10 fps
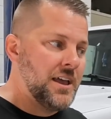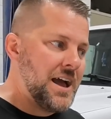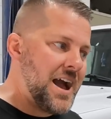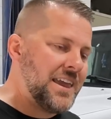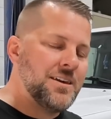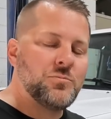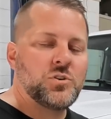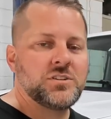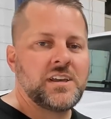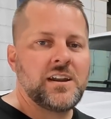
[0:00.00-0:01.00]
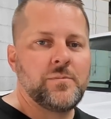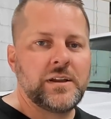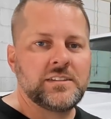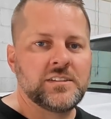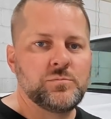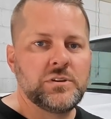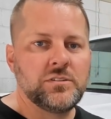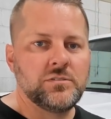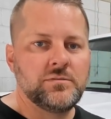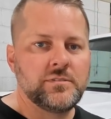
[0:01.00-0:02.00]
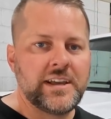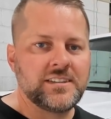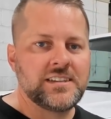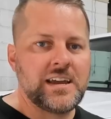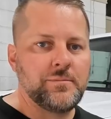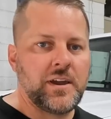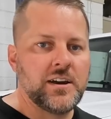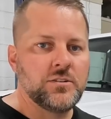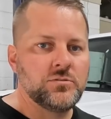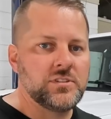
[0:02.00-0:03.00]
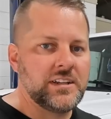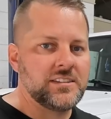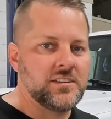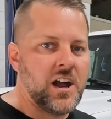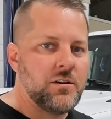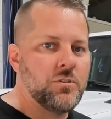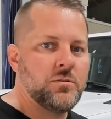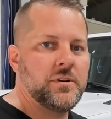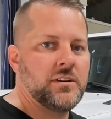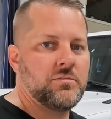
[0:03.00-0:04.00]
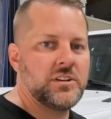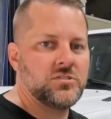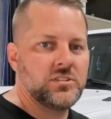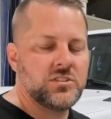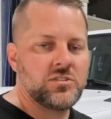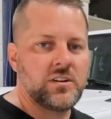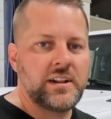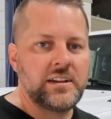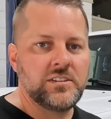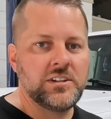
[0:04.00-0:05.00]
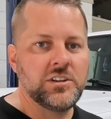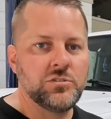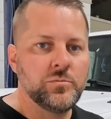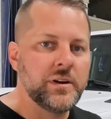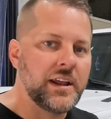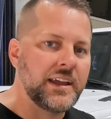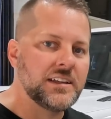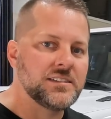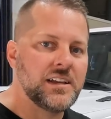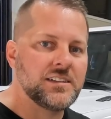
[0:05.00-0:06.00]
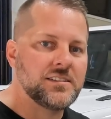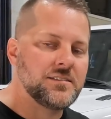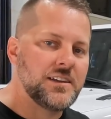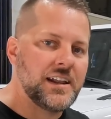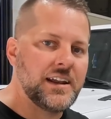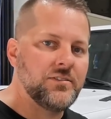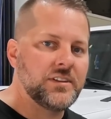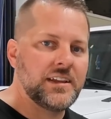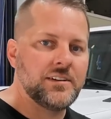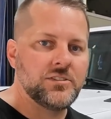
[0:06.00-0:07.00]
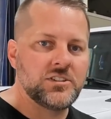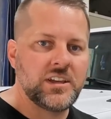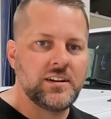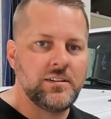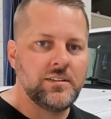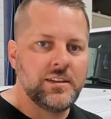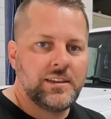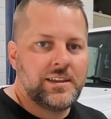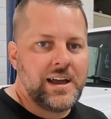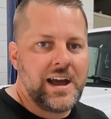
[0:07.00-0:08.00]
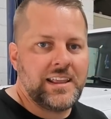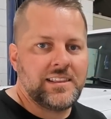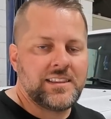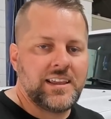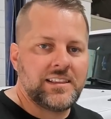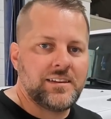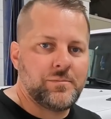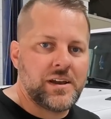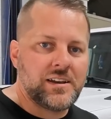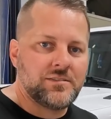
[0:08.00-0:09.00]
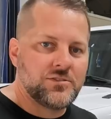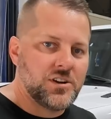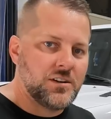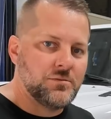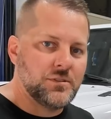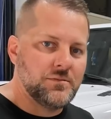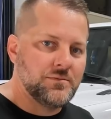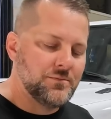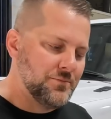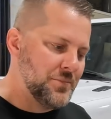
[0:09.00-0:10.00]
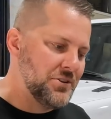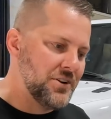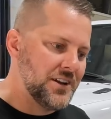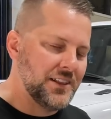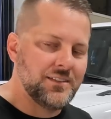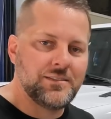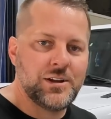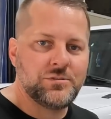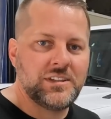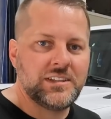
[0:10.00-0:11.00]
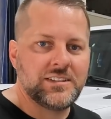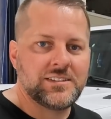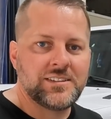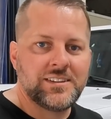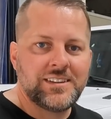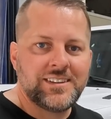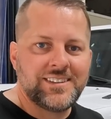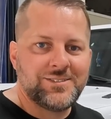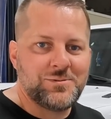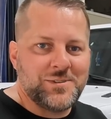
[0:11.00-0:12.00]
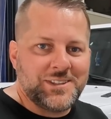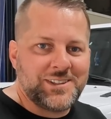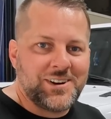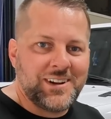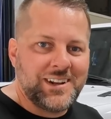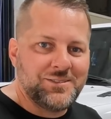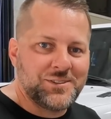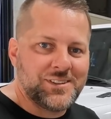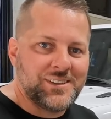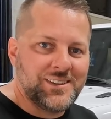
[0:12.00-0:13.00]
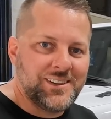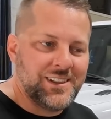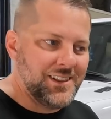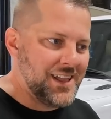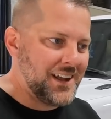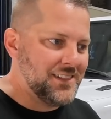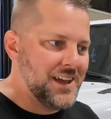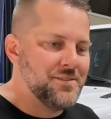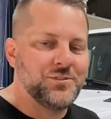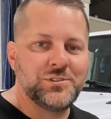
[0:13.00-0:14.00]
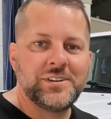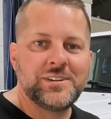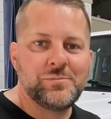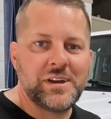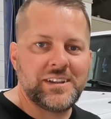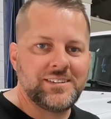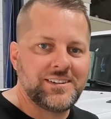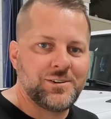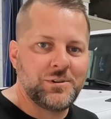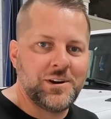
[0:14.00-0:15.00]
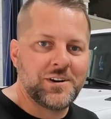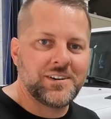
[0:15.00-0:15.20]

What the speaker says: I get more excited about this build as time goes, and it's not what we originally started out to do, but I guess that's kind of everything on the channel. I didn't think that my truck would be running low tens when we started. It was like leveled, but here we are.